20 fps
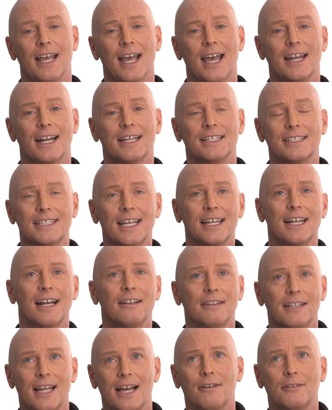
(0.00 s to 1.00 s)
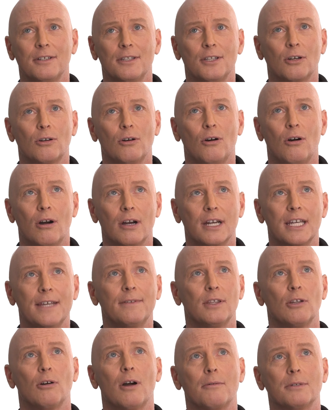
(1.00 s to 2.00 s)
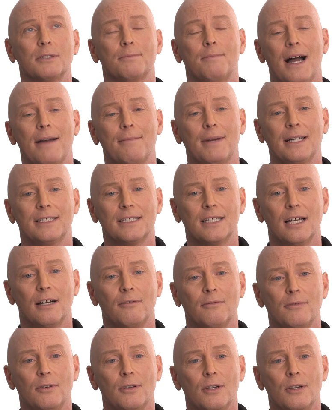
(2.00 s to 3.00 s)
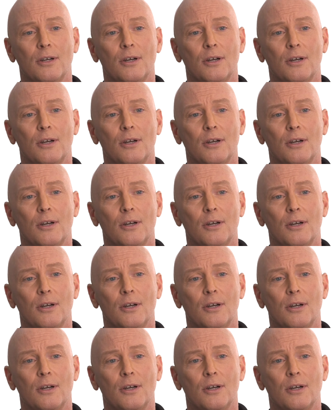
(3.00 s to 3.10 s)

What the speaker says: and I said out loud in the car, even though I was by myself,